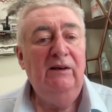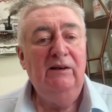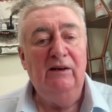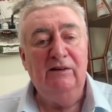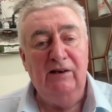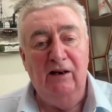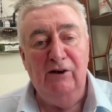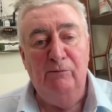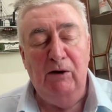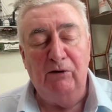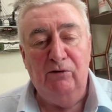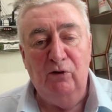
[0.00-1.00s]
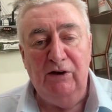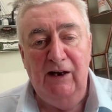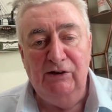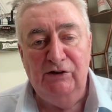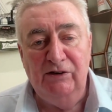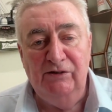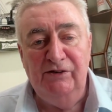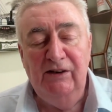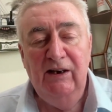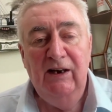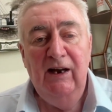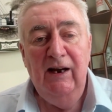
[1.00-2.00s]
and tell you about locations
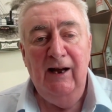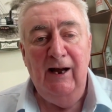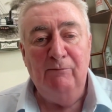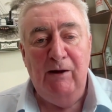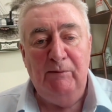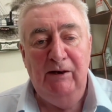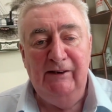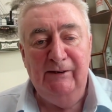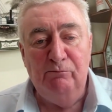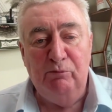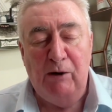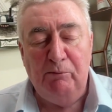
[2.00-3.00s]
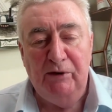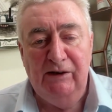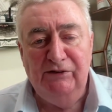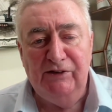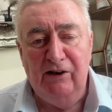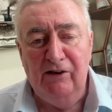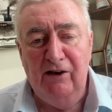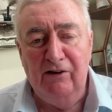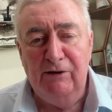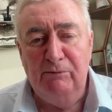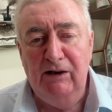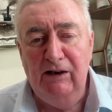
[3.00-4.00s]
and maybe some properties that are there
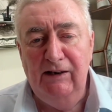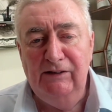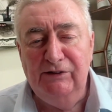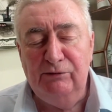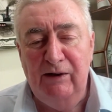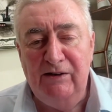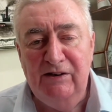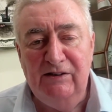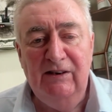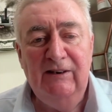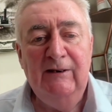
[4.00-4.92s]
to be leased, rented,